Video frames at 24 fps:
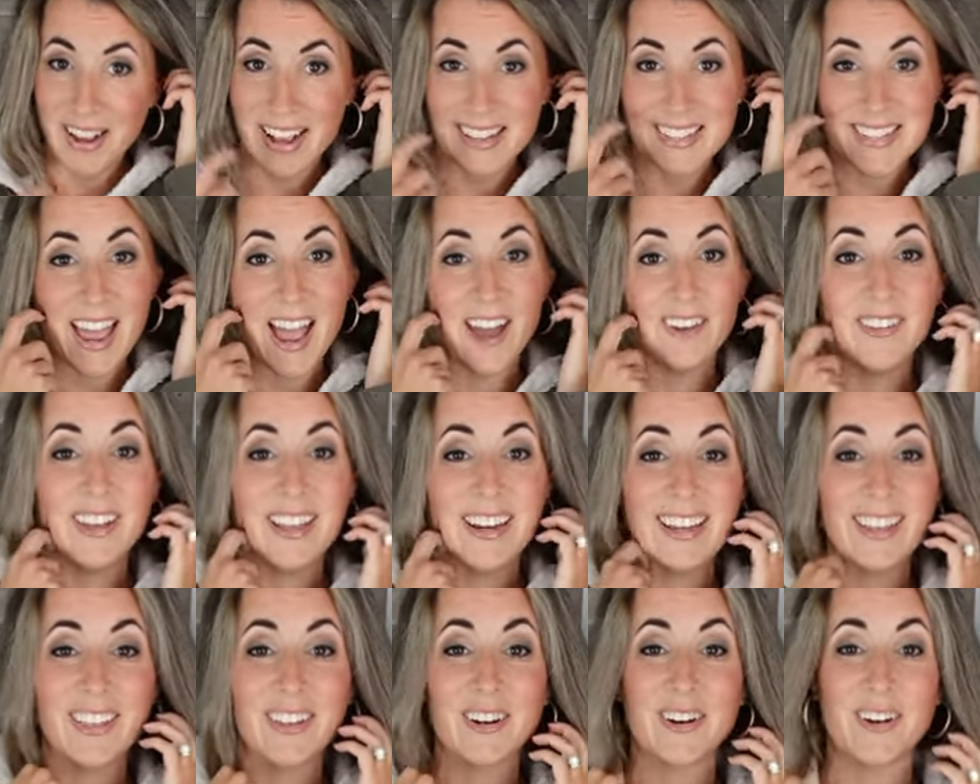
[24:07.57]
Does have
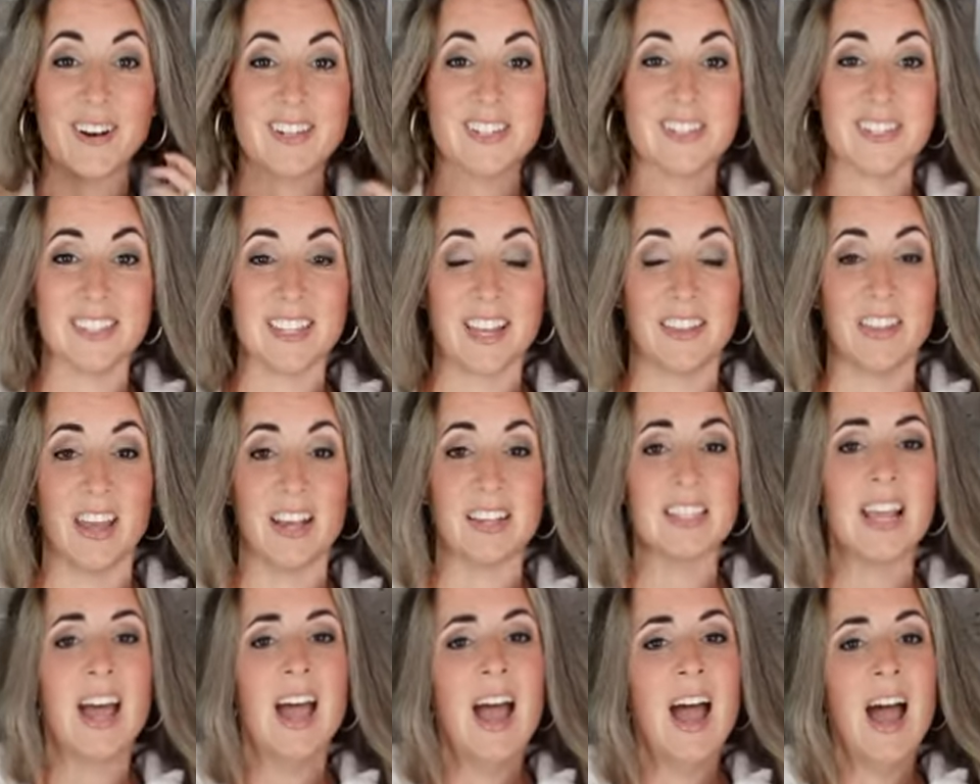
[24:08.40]
any other questions on
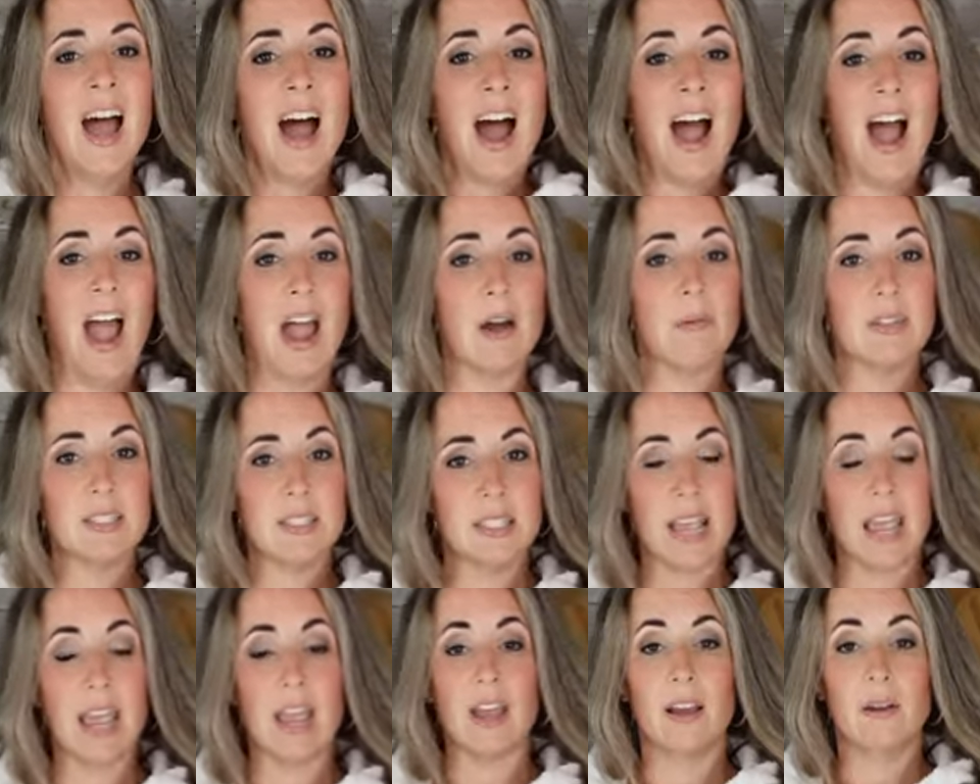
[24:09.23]
this? I would
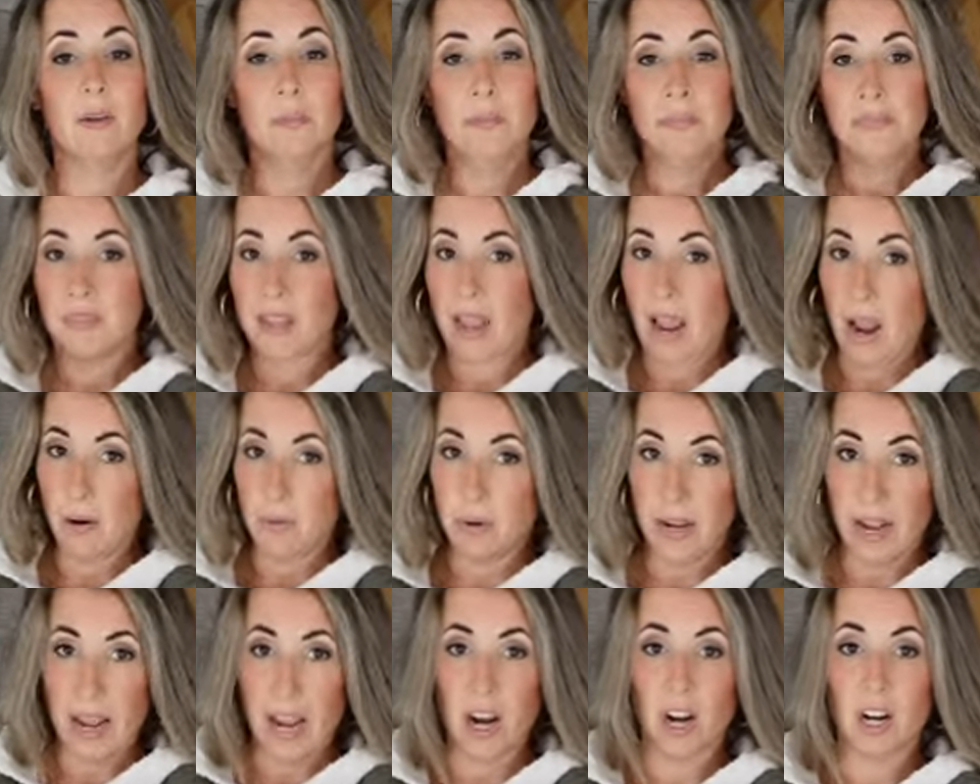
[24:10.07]
say I
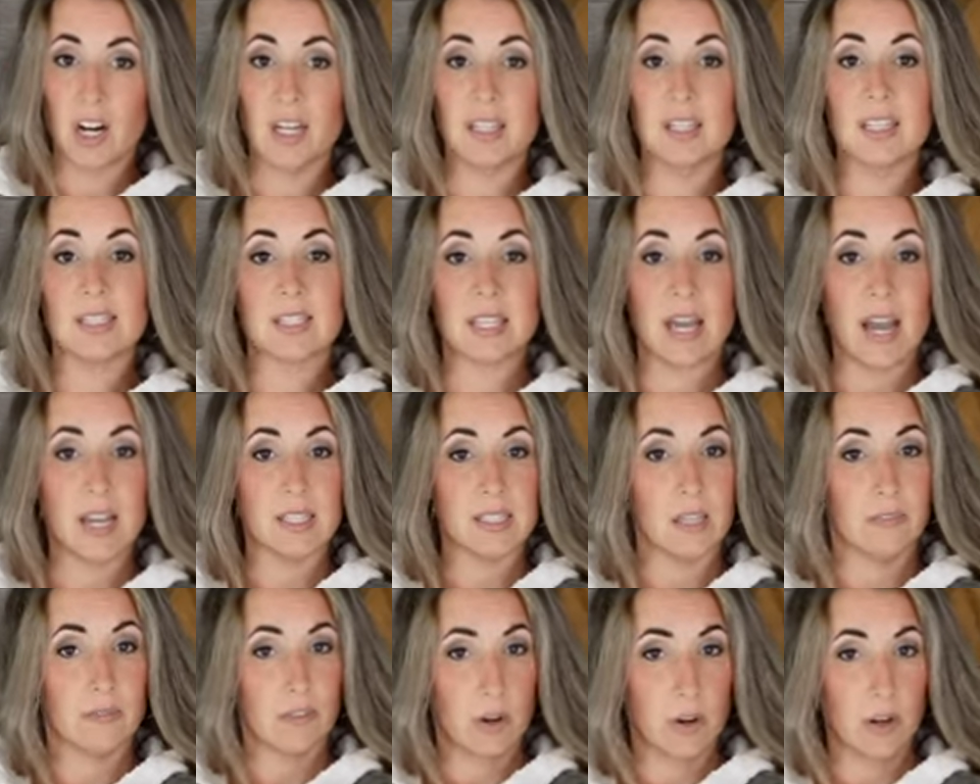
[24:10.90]
would err on the
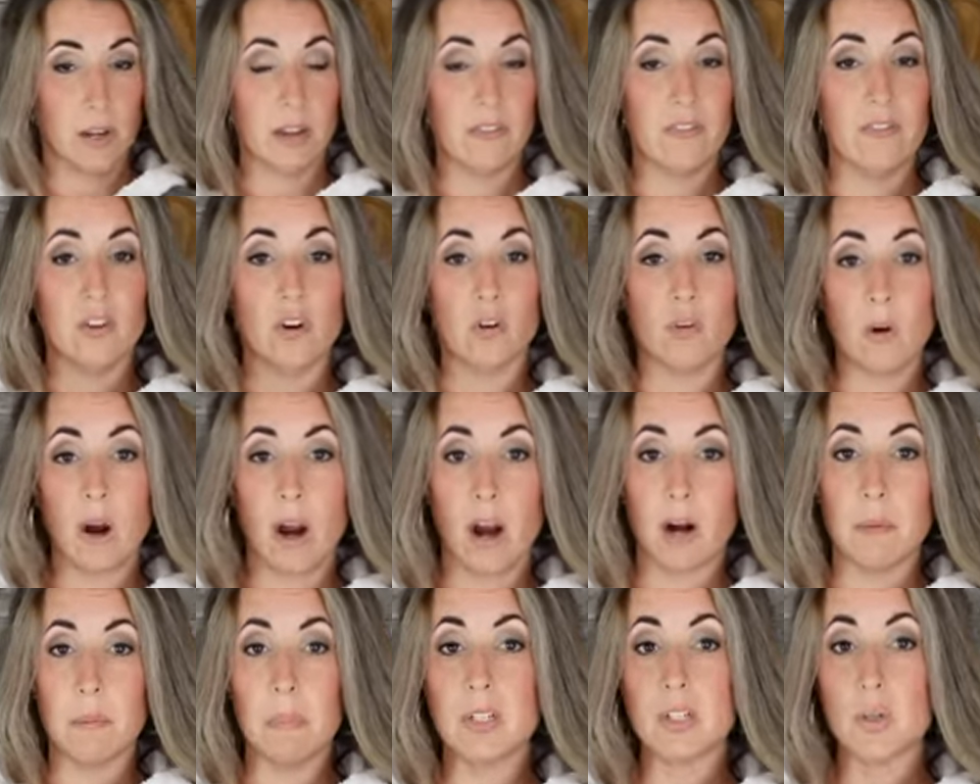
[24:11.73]
size if you're if you
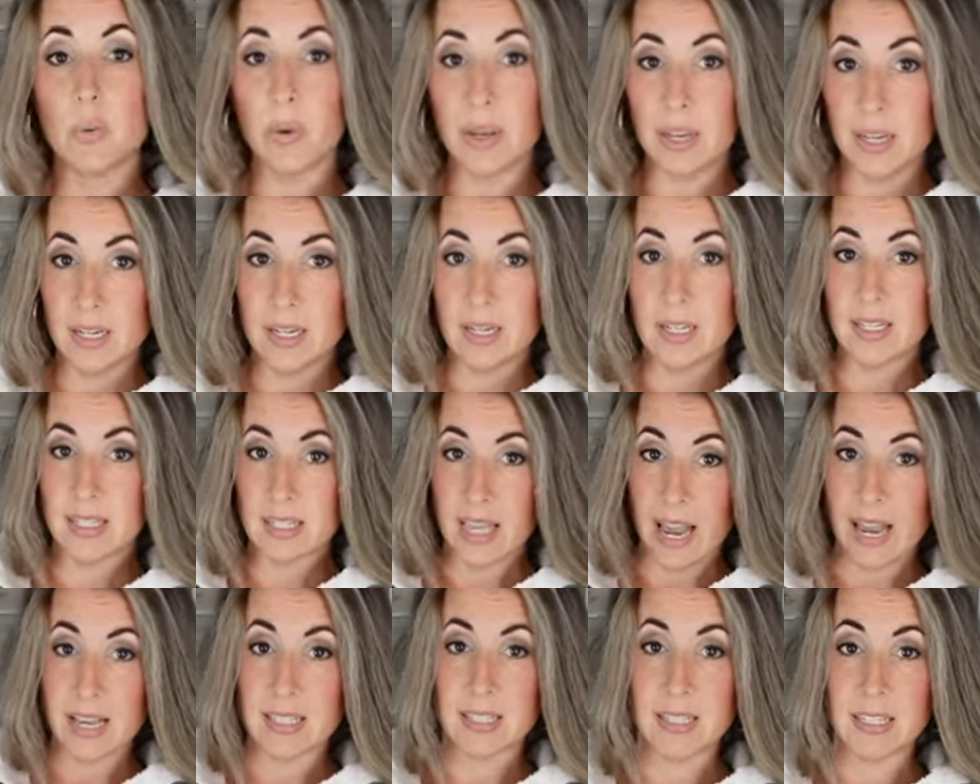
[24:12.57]
are between
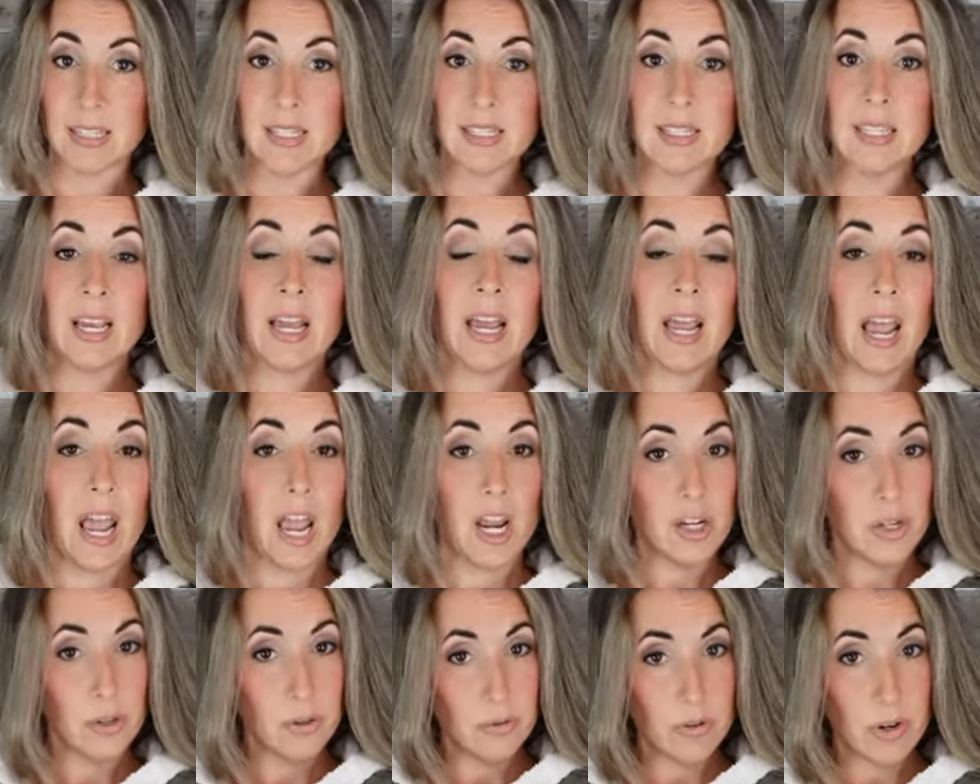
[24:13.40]
sizes
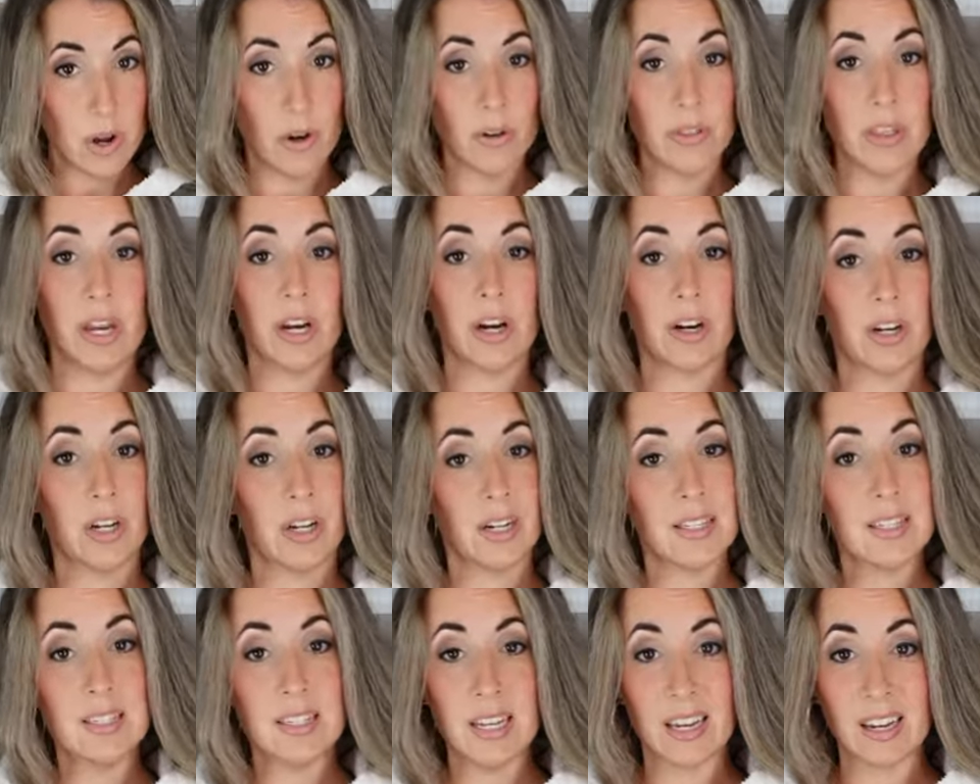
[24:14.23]
and you know that you're
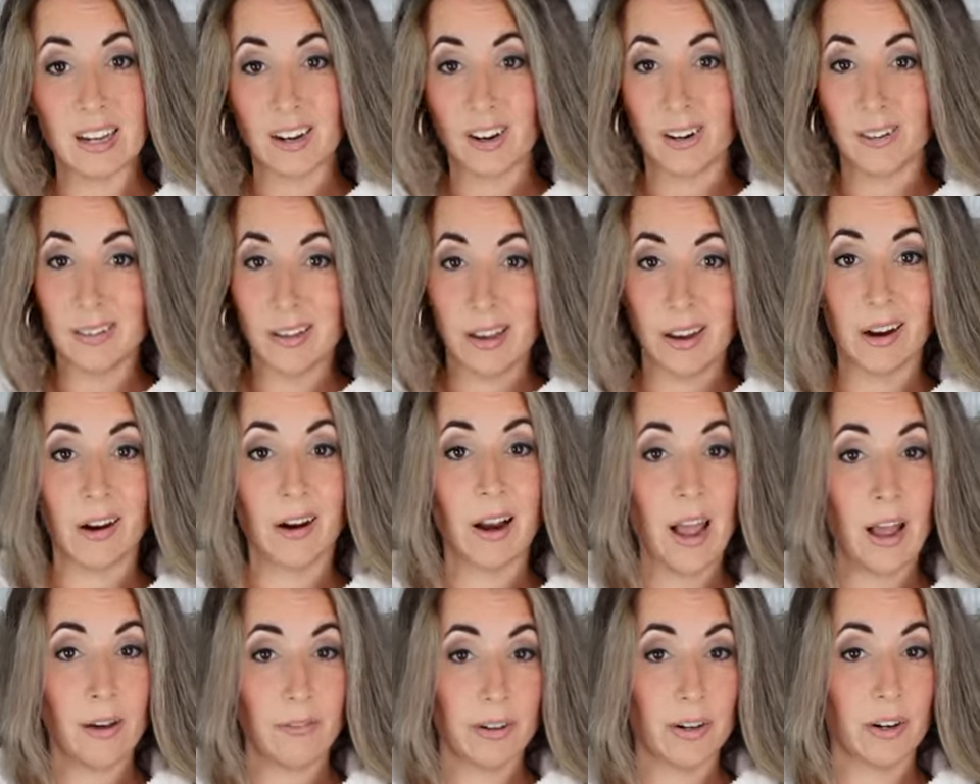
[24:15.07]
gonna stick or layer
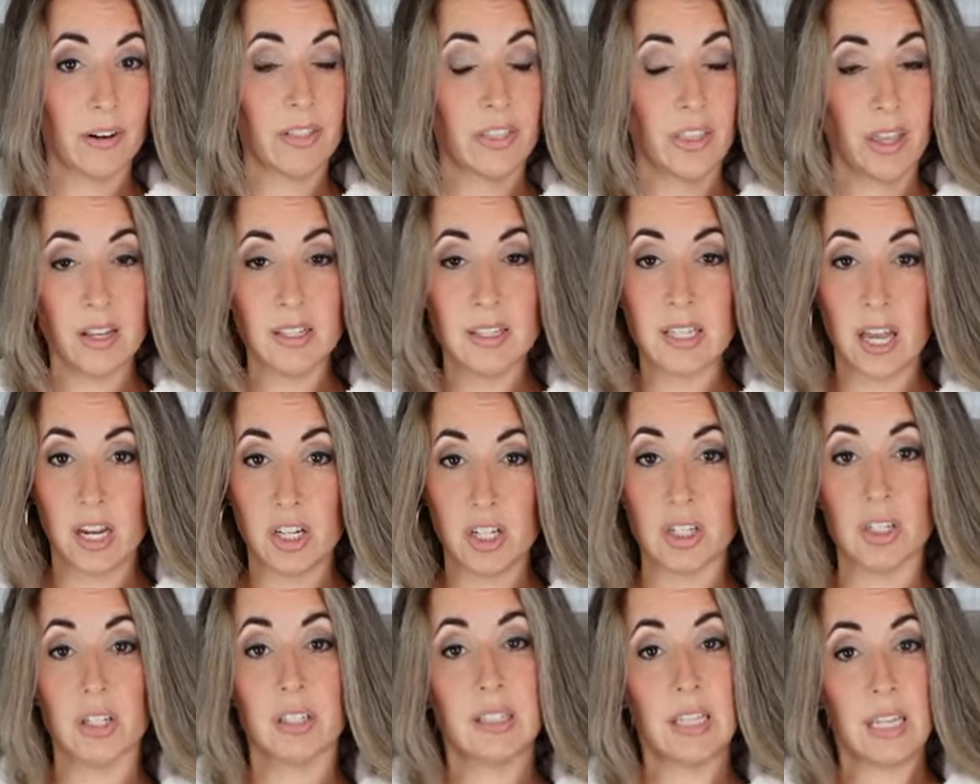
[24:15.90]
heavier things
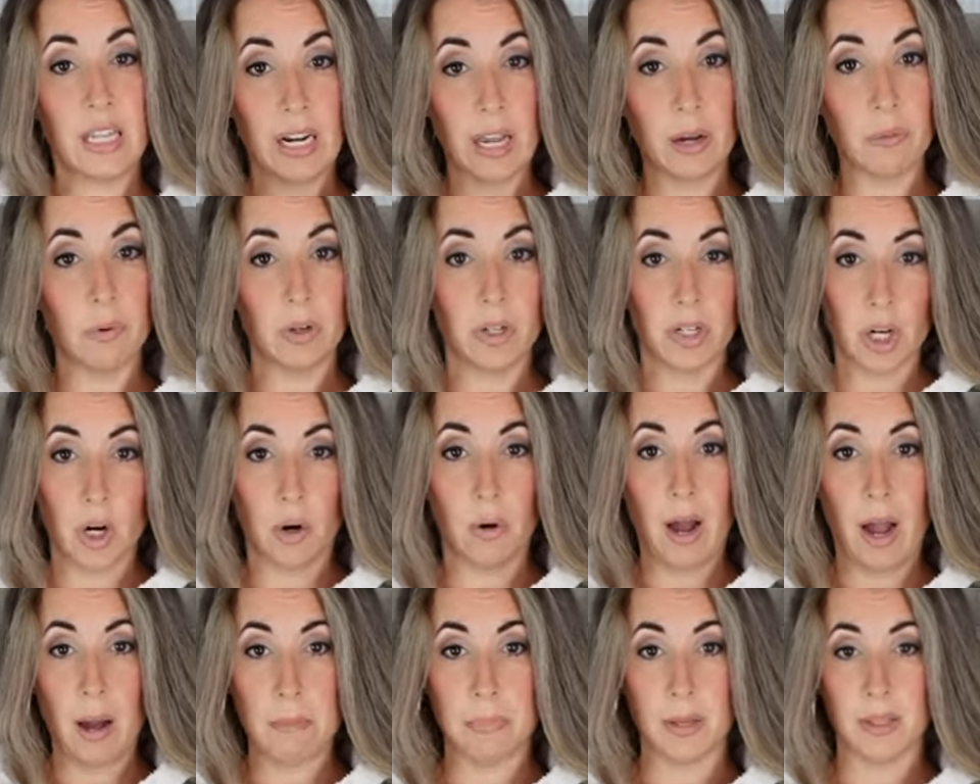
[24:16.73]
under, then I would go
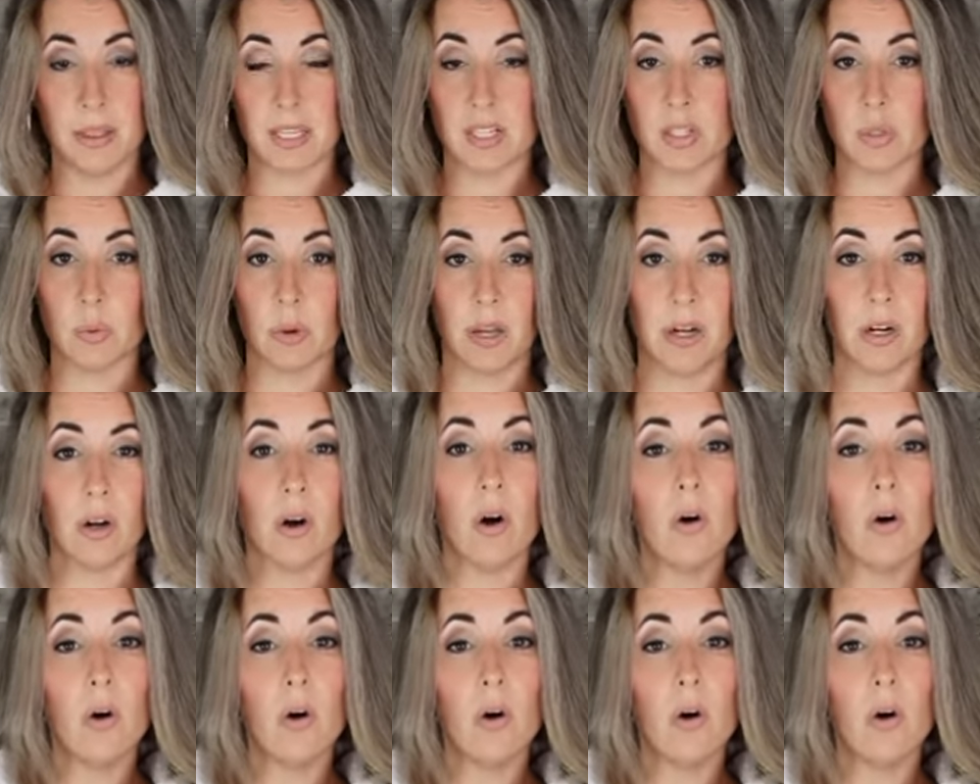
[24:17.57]
up in this one.